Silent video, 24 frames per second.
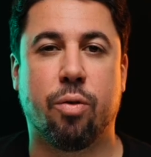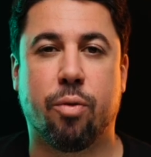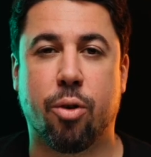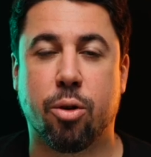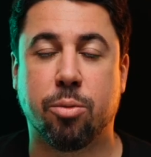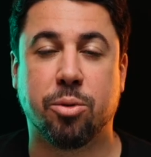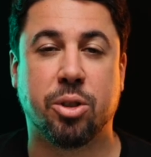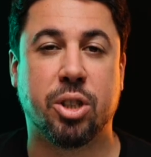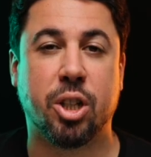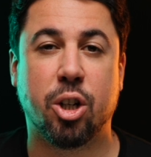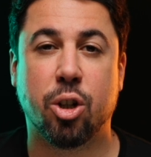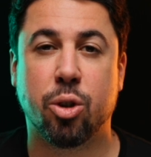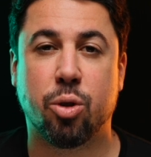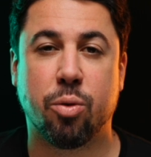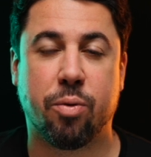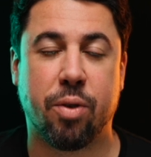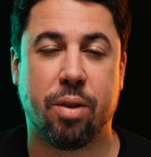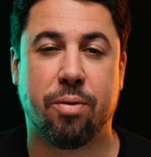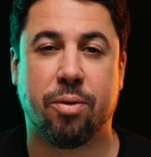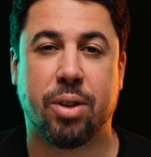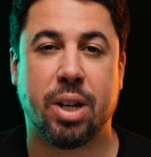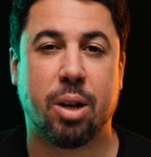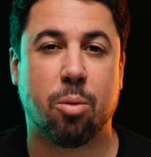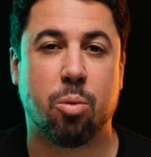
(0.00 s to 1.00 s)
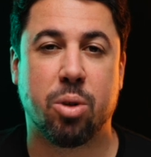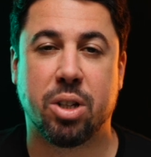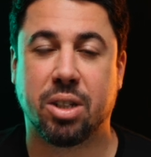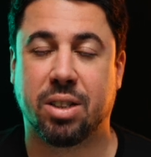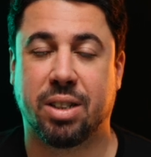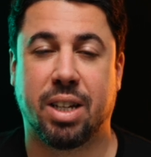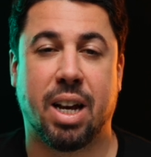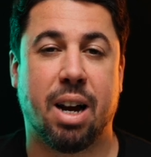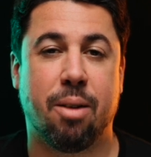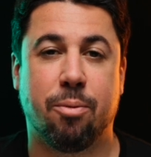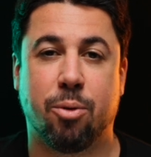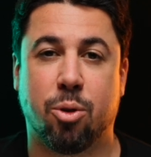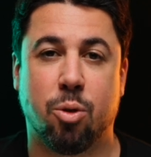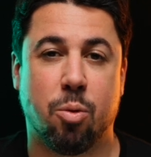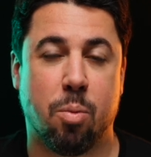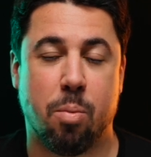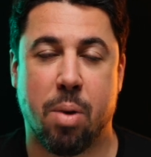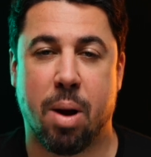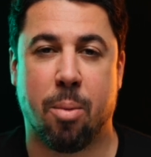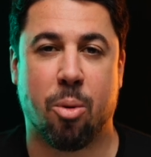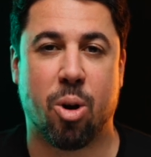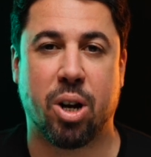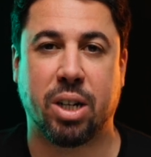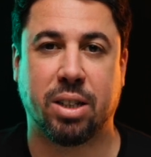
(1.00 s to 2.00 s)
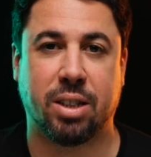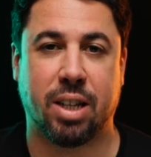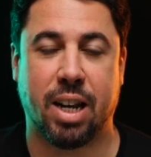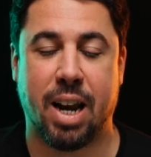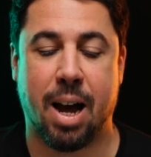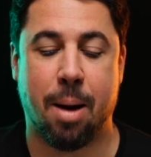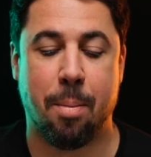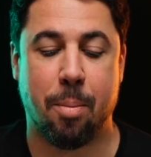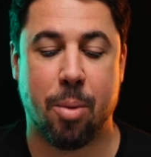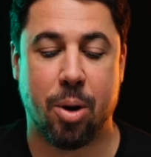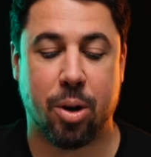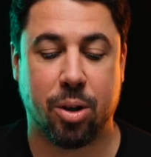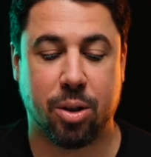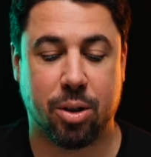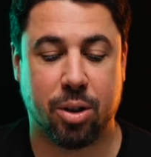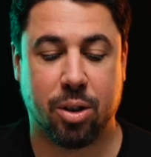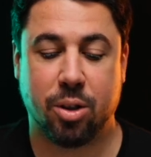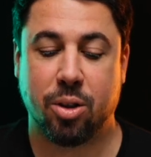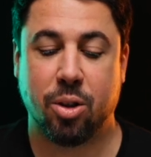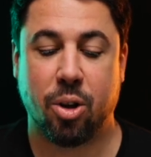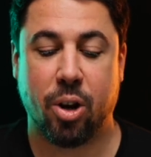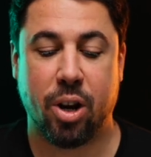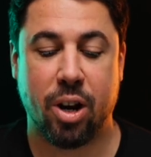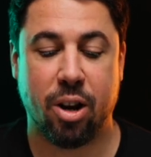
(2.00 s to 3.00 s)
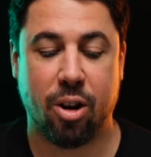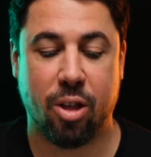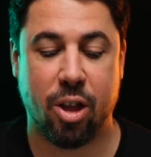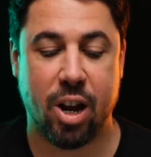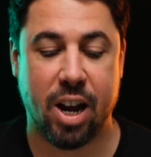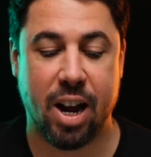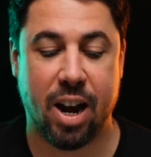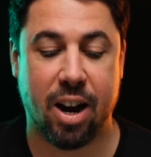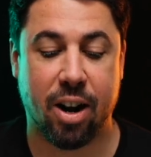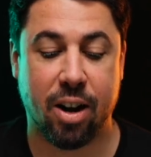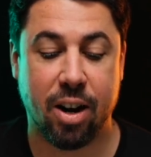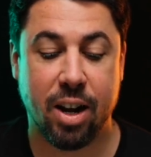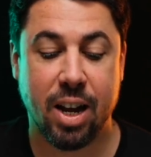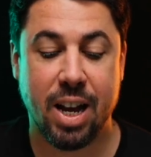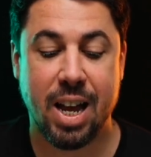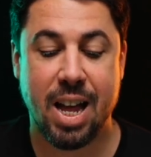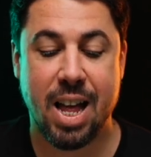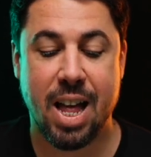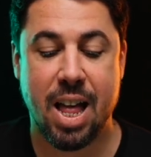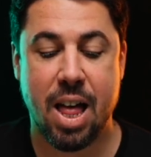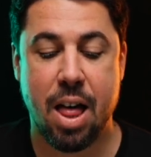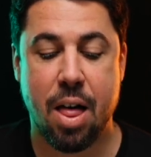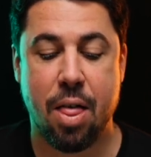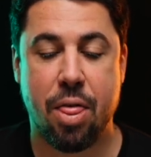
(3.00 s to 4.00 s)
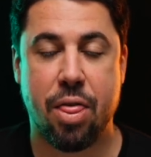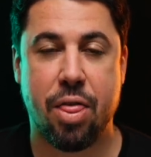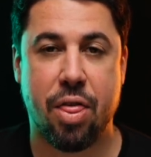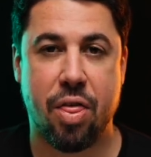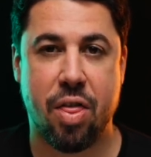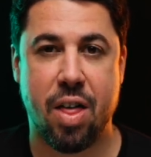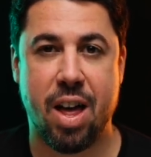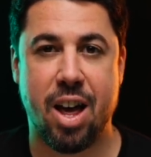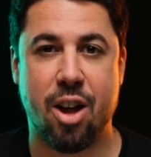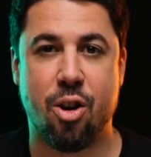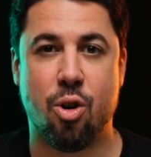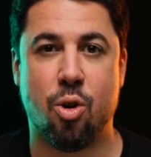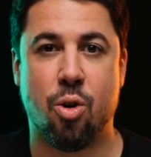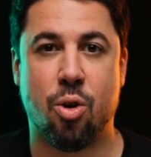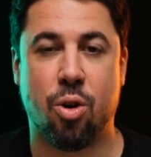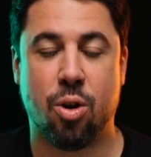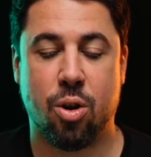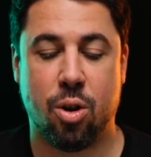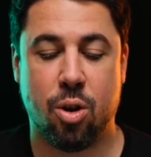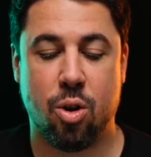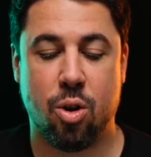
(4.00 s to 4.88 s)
from 0 to 15 we just have to memorize the numbers. So here they are. 0,